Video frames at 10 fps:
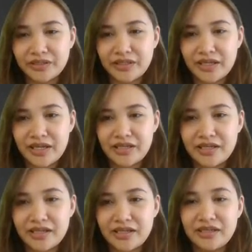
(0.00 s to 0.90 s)
Okay,
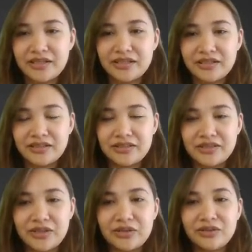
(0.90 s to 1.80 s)

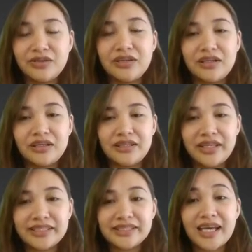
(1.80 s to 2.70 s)
so
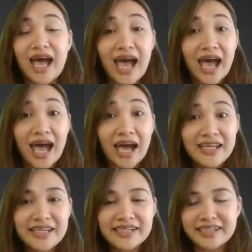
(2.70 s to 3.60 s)
let's
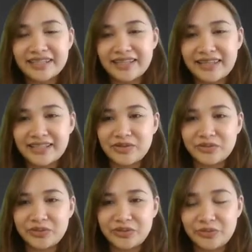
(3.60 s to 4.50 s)
add this
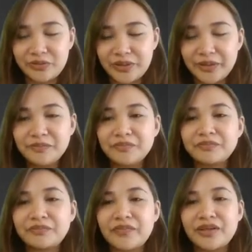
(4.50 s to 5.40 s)
one.
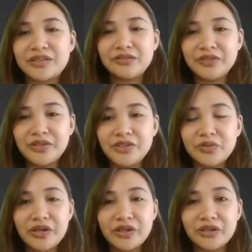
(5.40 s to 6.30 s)
So first
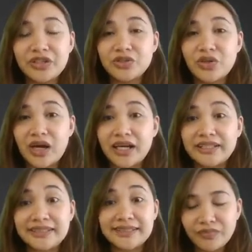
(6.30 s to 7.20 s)
we are going to add
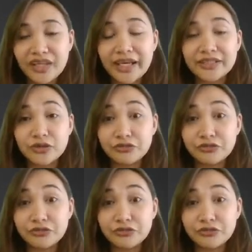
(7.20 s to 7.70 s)
the Okay, so